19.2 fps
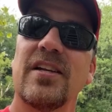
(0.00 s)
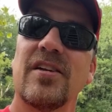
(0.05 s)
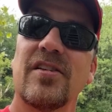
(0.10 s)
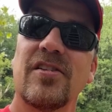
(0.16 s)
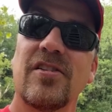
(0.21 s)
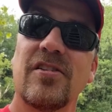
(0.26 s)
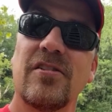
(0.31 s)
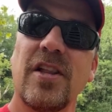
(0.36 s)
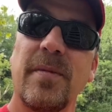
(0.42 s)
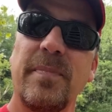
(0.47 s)
of
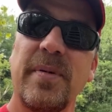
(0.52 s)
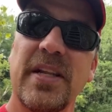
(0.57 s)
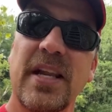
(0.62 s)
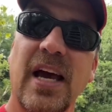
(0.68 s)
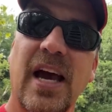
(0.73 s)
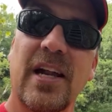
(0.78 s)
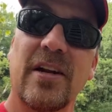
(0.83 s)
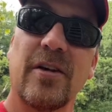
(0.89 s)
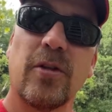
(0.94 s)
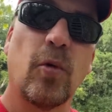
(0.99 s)
slipping
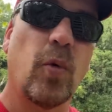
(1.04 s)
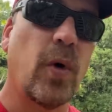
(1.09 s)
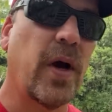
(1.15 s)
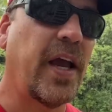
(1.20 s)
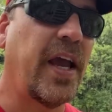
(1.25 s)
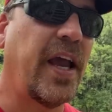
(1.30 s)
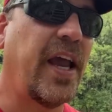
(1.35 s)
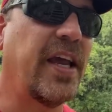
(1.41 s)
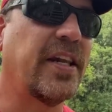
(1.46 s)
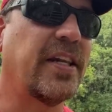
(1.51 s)
out of the
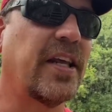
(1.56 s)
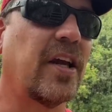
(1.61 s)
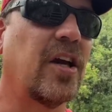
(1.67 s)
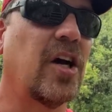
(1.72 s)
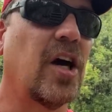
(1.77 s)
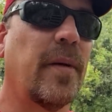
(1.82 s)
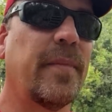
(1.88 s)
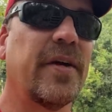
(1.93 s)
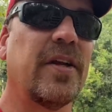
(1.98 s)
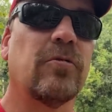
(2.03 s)
way and then
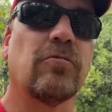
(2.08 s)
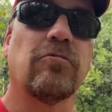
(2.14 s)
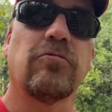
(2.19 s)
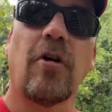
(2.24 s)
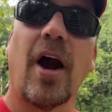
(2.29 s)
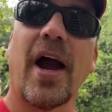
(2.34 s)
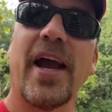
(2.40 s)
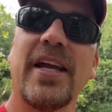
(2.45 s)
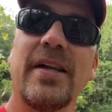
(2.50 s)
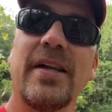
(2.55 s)
coming right